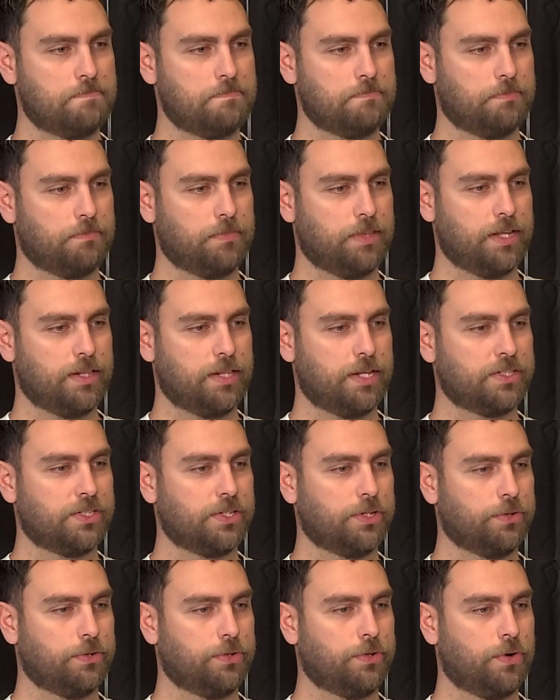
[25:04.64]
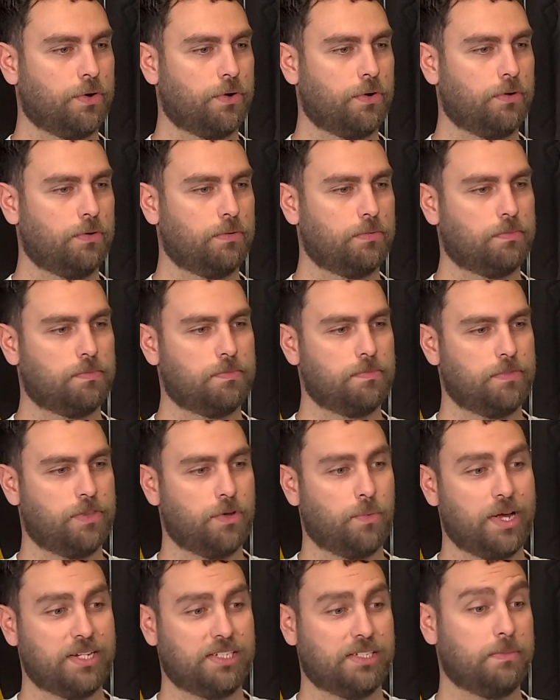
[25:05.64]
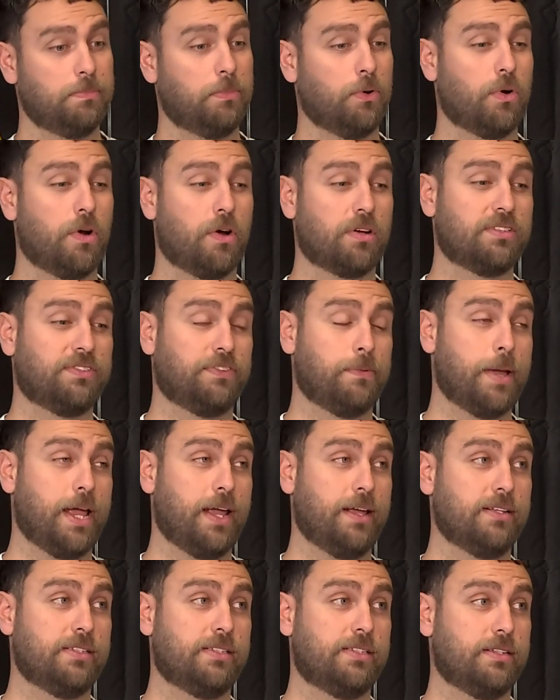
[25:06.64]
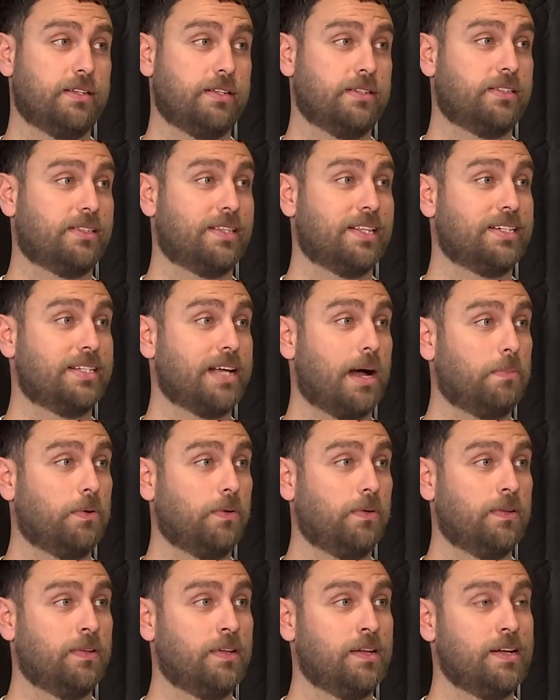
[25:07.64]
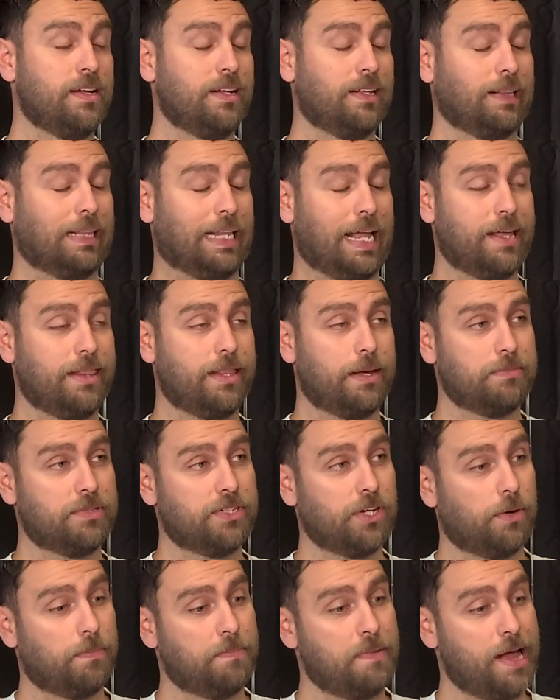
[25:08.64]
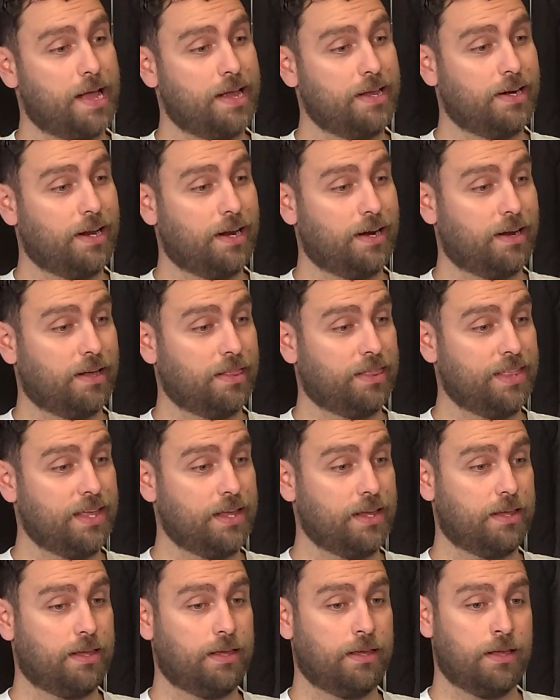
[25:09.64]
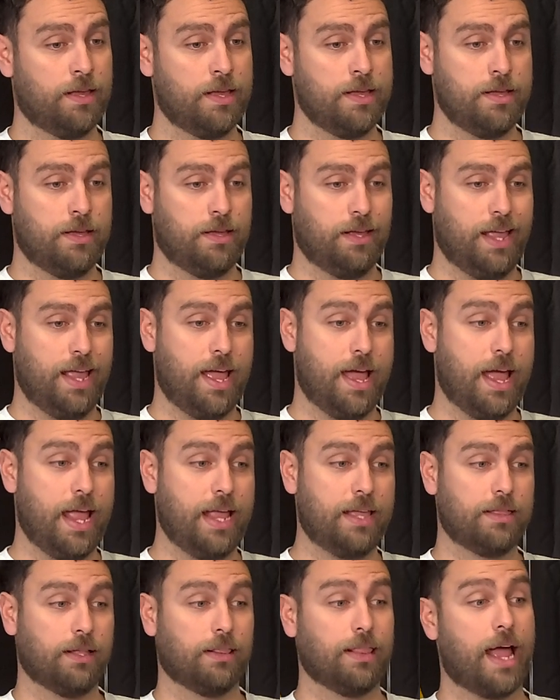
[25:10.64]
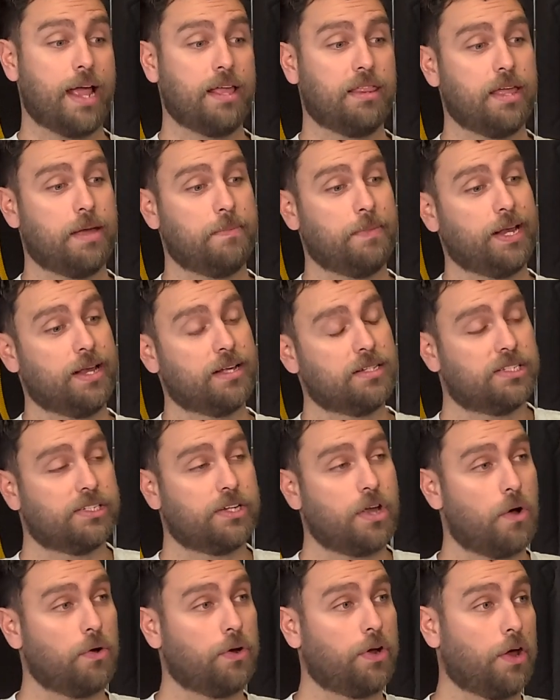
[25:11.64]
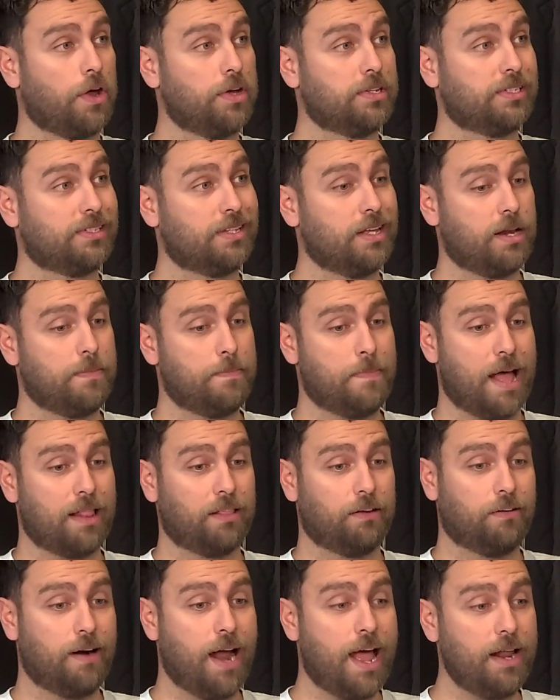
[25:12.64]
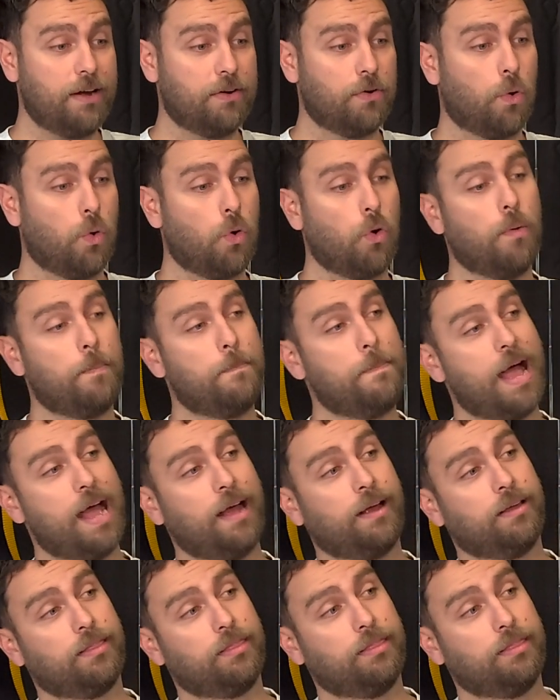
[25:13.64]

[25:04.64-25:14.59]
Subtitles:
I think that's a good call. The Western Bulldogs for me is the double. Lay them top 8, and I think, either lay them against Gold Coast at Ballarat or back